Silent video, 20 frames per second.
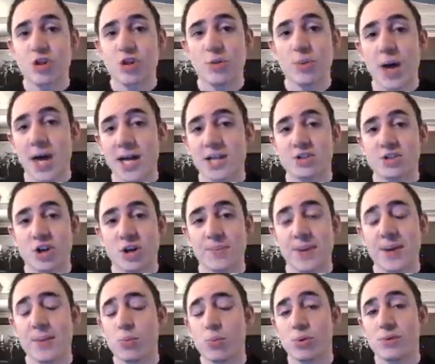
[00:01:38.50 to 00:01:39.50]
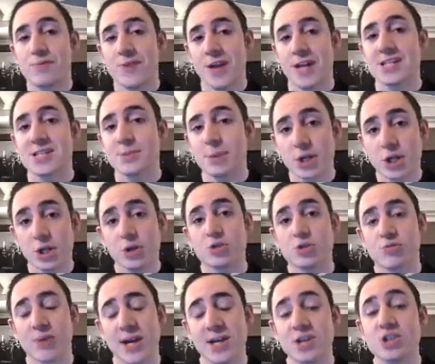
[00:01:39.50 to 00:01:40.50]
headshotting people with Phantom at close
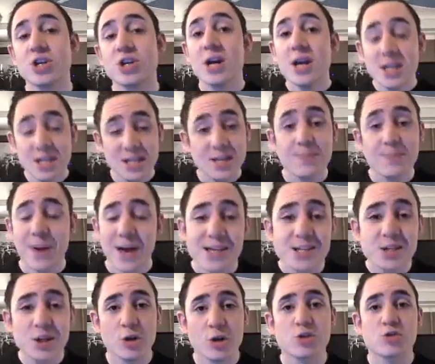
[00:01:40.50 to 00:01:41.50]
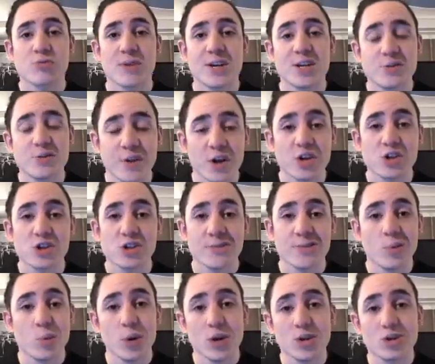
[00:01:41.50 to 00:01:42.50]
range, the best close range version of a
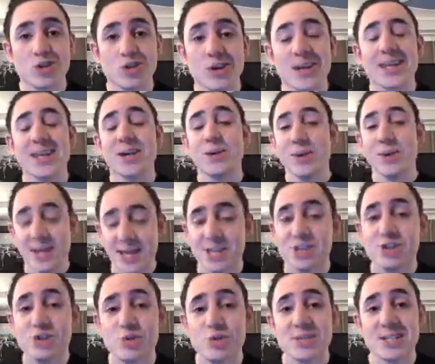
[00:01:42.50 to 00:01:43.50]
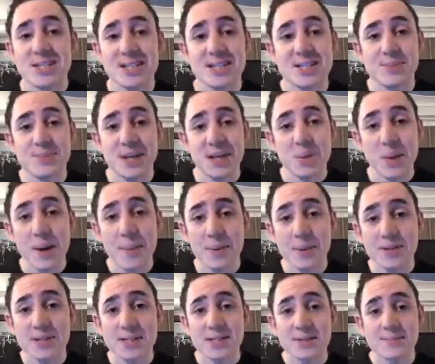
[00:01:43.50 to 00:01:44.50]
one-shot kill is using these melee
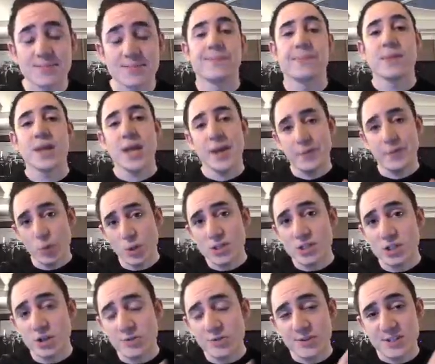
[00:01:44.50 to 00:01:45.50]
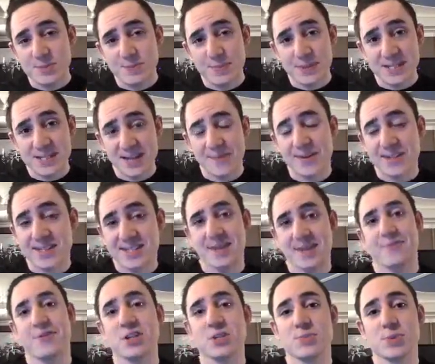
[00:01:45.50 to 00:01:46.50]
weapons. If you want to know the specific
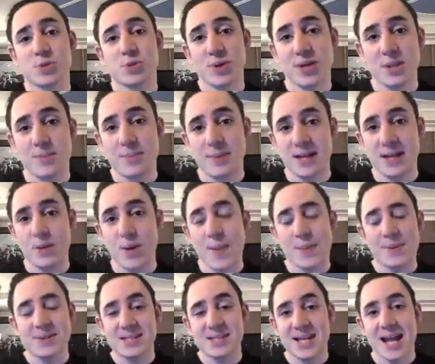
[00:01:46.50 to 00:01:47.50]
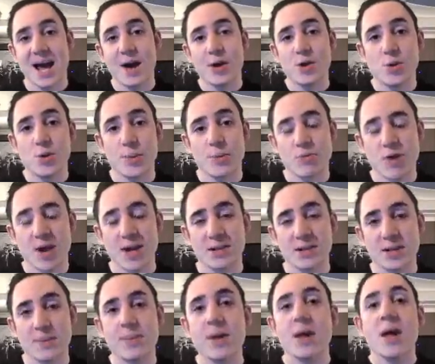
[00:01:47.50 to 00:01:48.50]
difference between the melee weapons and how you upgrade them,
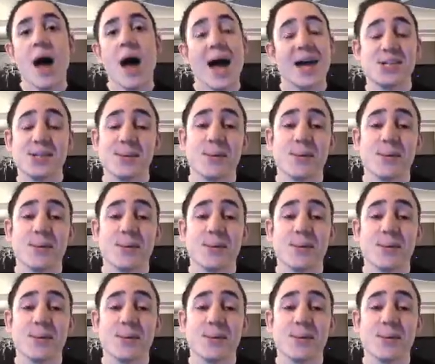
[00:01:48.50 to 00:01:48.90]
I actually have a